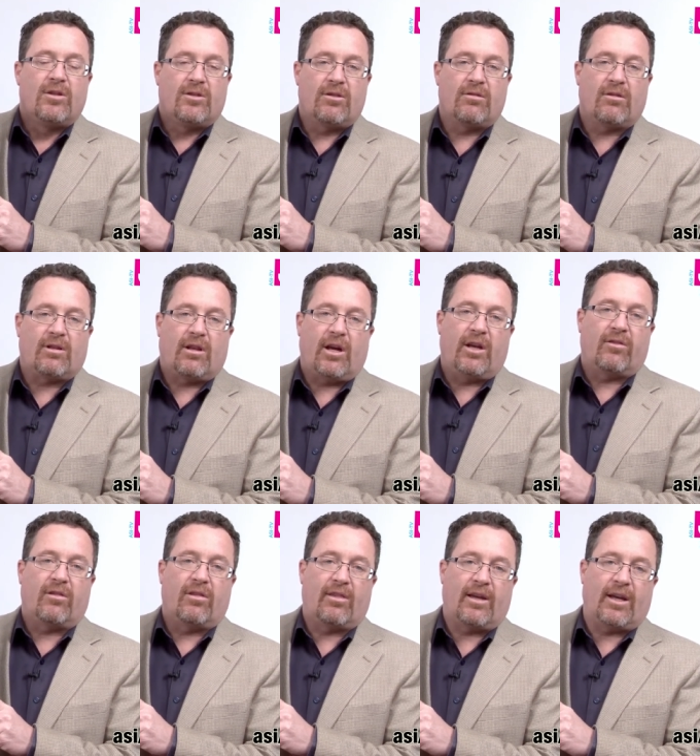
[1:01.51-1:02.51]
to your
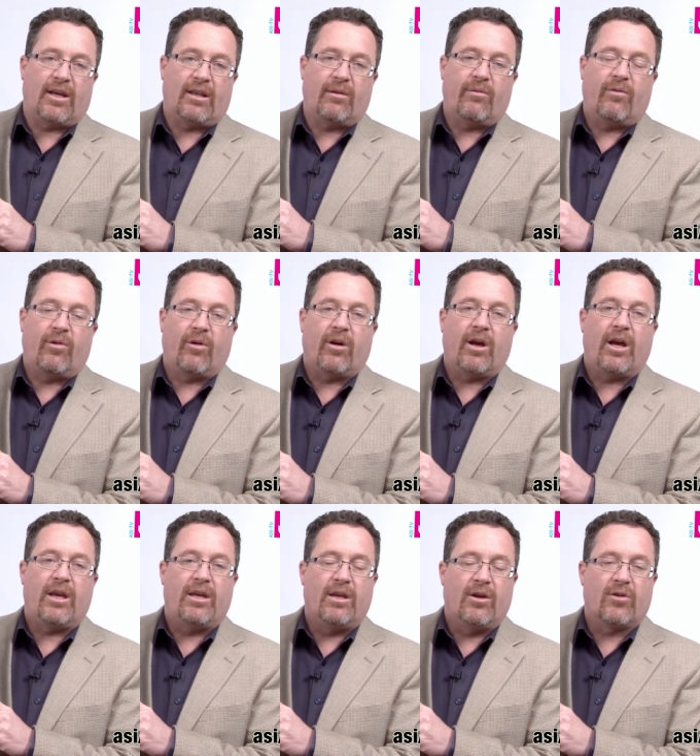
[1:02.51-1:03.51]
clients and thanking them for a
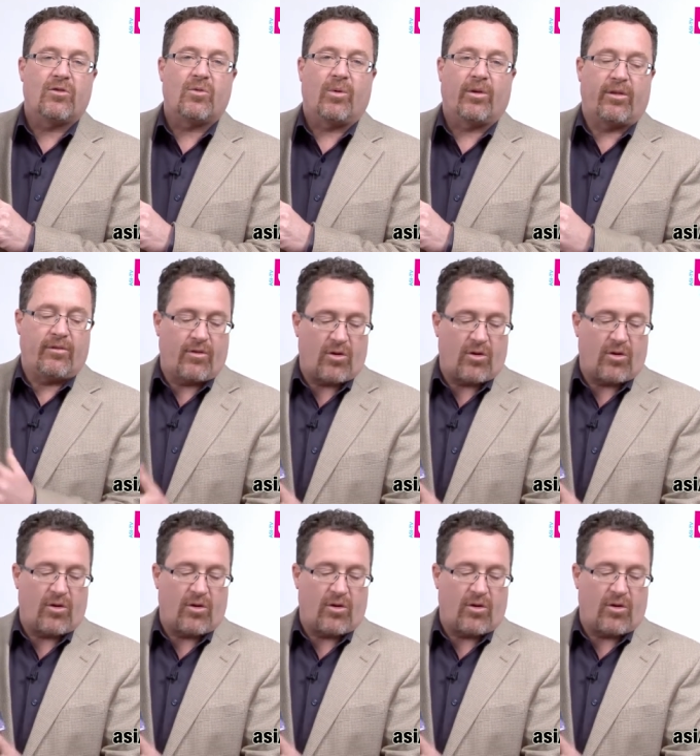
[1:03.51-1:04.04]
year's worth